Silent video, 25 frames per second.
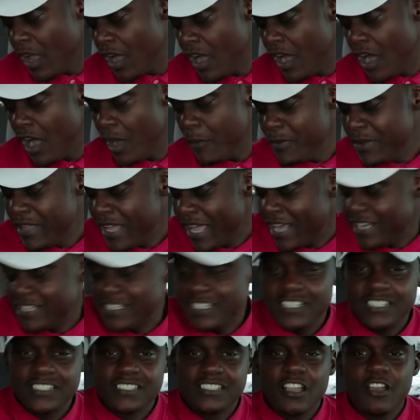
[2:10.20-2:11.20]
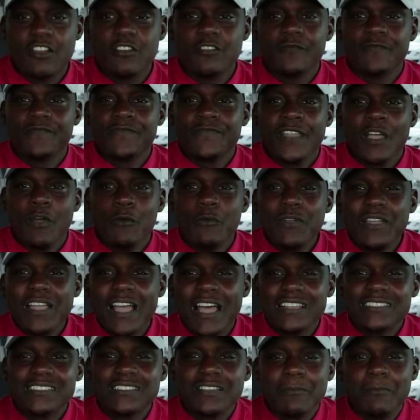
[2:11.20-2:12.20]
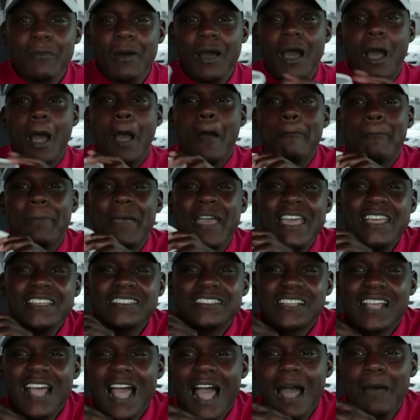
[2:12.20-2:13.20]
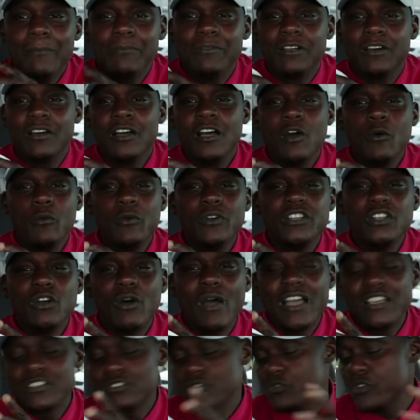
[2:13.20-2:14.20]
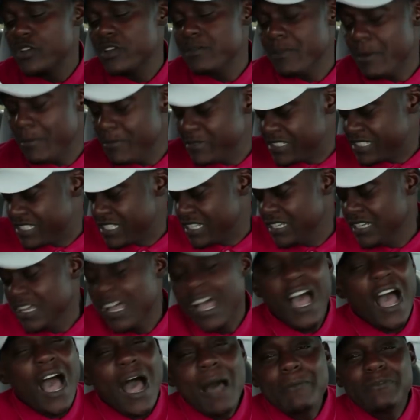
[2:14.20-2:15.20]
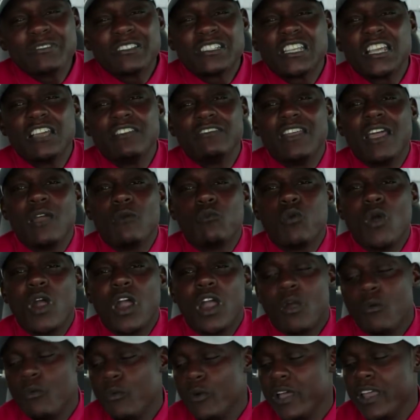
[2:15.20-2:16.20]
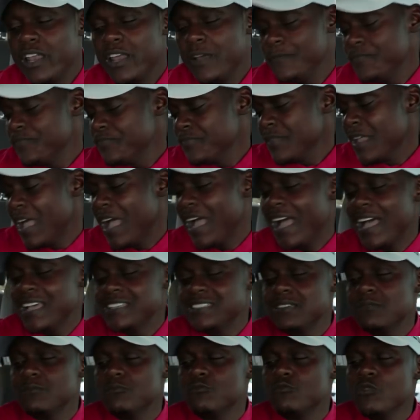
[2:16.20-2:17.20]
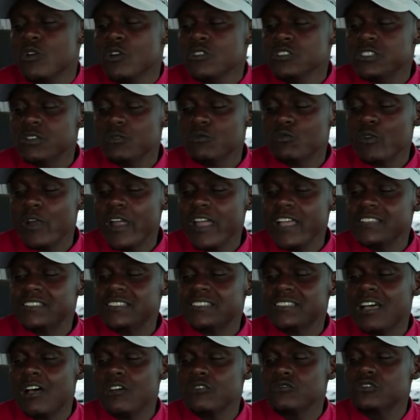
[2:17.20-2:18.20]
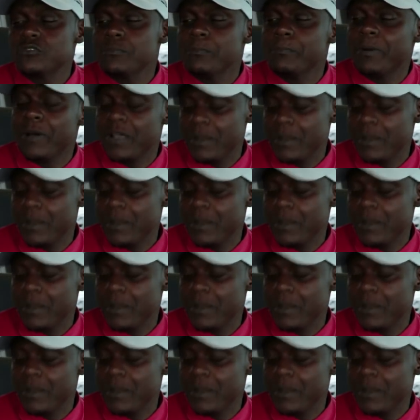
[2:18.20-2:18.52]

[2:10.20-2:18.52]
uh, we got dessert. We got some uh, peach cobbler with no ice cream. I'ma see. I'ma see if they are working with it. I got some some ranch sauce, some